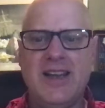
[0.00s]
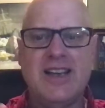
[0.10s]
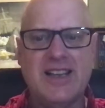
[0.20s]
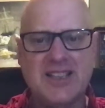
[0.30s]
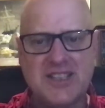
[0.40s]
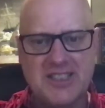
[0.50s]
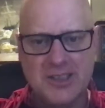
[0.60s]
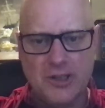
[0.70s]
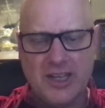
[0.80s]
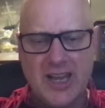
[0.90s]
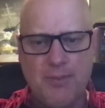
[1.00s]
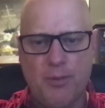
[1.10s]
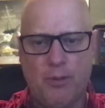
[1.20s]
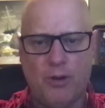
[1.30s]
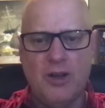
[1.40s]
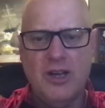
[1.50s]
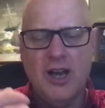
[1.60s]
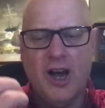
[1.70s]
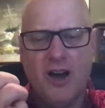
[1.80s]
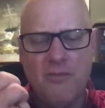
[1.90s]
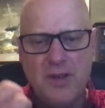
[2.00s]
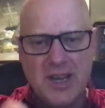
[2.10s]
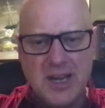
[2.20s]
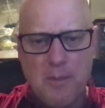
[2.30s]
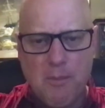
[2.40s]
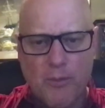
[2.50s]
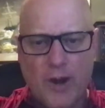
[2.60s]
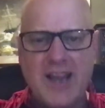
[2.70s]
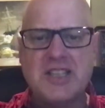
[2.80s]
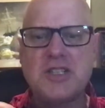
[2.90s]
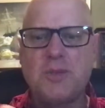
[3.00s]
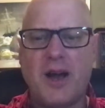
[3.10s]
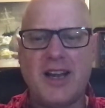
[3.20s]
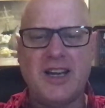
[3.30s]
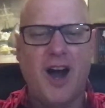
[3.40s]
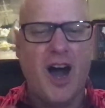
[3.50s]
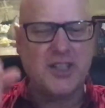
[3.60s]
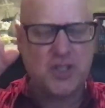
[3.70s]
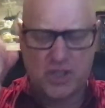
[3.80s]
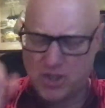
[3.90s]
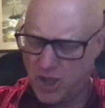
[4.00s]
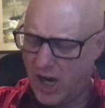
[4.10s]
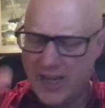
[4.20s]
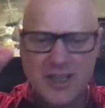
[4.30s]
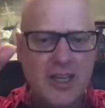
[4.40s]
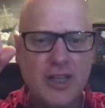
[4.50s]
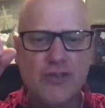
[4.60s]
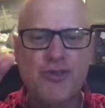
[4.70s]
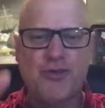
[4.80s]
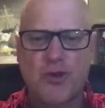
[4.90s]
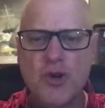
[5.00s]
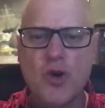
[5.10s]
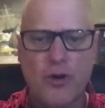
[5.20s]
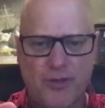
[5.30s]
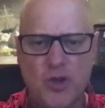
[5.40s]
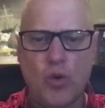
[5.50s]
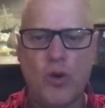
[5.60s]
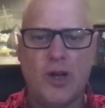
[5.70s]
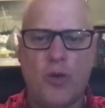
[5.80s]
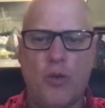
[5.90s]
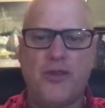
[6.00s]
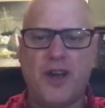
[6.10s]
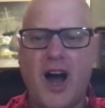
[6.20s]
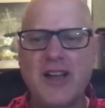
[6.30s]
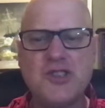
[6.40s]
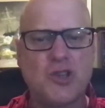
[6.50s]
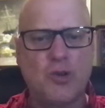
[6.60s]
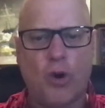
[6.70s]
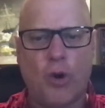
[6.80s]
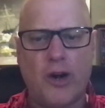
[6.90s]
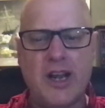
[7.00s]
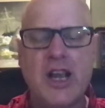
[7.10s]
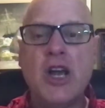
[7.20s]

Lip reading: is still capable of being embraced by God, shot through, if you will, with God's glory,